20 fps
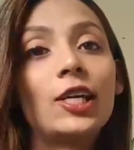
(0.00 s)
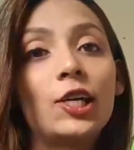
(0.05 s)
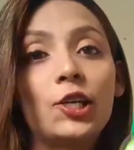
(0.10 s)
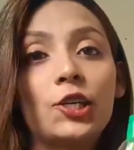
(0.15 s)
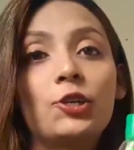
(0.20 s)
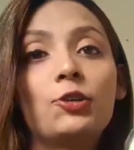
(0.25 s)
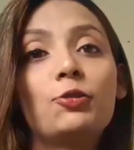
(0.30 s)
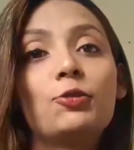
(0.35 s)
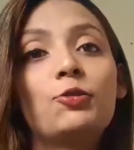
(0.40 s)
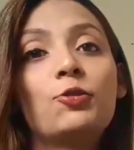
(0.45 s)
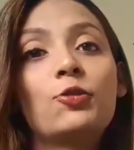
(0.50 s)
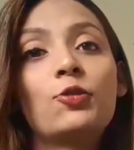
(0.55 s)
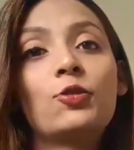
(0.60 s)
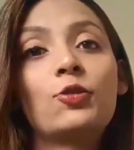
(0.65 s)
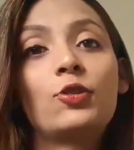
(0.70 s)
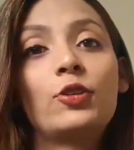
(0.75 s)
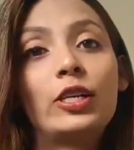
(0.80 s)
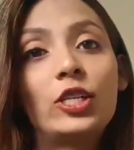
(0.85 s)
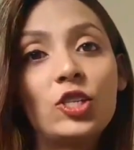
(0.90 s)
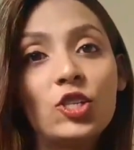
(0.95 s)
You
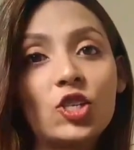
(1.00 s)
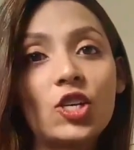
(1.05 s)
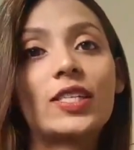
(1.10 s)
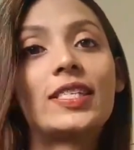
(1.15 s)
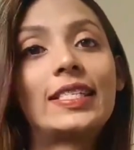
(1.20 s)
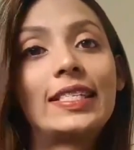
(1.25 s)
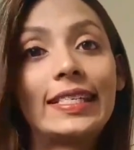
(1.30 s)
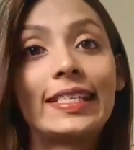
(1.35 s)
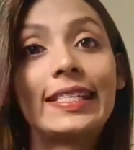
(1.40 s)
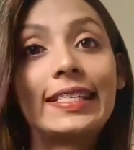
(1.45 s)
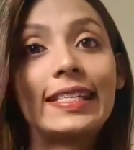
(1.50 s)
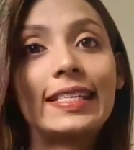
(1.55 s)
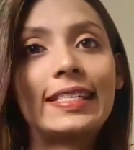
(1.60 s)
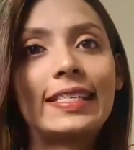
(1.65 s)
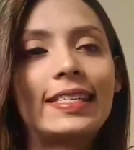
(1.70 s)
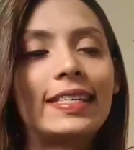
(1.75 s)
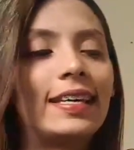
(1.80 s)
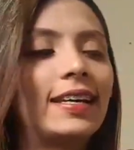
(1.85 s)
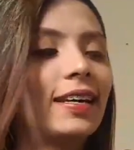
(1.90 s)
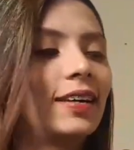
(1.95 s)
just need it.
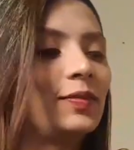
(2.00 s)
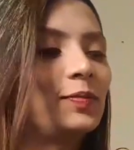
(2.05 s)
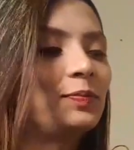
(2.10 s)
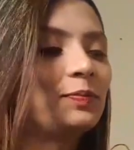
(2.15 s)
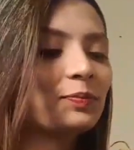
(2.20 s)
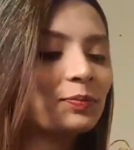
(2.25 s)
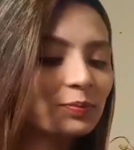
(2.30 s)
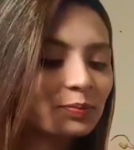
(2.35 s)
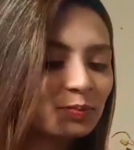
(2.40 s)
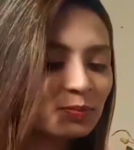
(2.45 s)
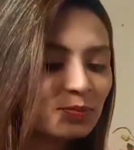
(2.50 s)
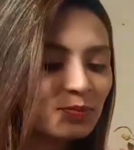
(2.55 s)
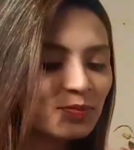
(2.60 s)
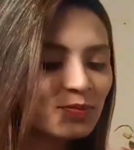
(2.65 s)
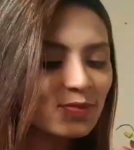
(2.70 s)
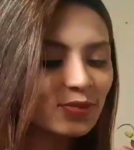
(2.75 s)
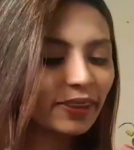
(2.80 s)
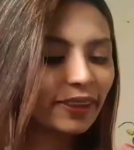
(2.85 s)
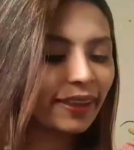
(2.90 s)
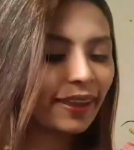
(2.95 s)

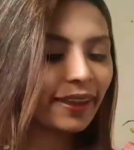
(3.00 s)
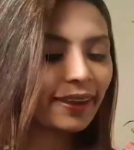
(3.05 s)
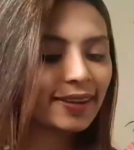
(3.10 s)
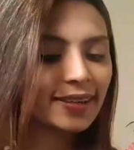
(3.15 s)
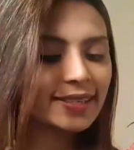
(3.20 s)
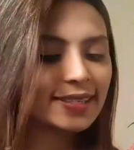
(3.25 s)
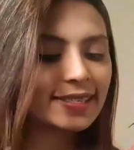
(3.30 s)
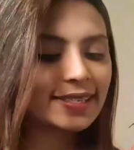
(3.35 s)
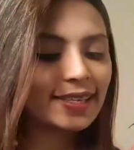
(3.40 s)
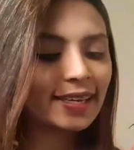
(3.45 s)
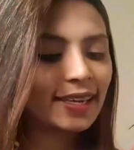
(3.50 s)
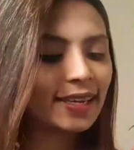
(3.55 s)
And